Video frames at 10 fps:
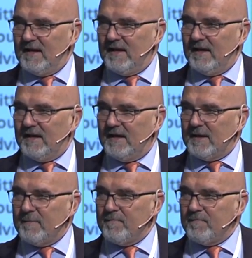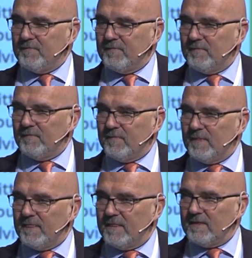Um,
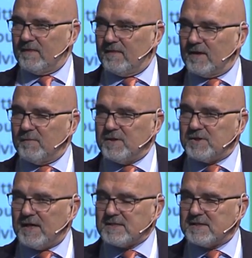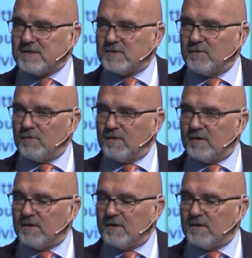the Commission asked us to look